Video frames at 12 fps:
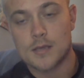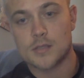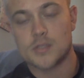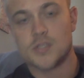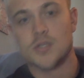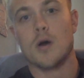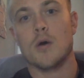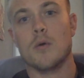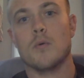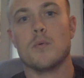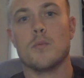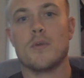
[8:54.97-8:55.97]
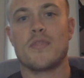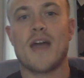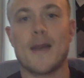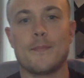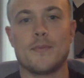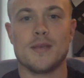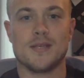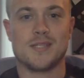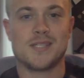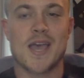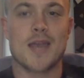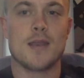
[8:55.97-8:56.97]
So with that being
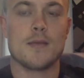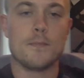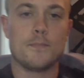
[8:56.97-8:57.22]
said,